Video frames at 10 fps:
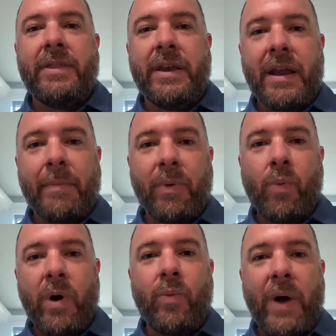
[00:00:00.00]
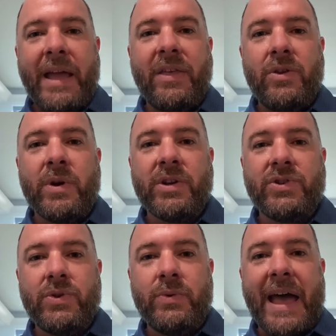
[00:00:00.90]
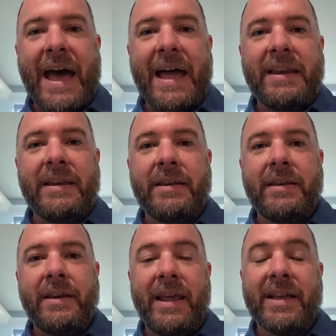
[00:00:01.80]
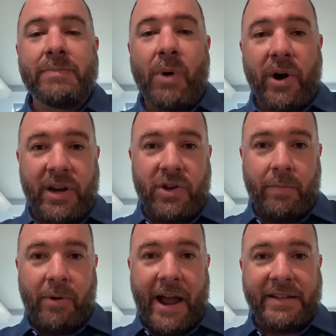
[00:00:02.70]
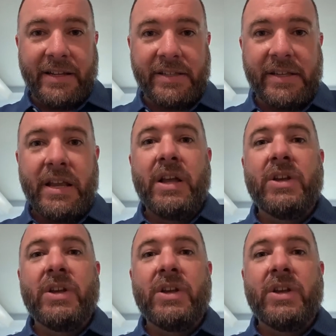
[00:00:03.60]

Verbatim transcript: the number one way that you can do that is marketing your practice.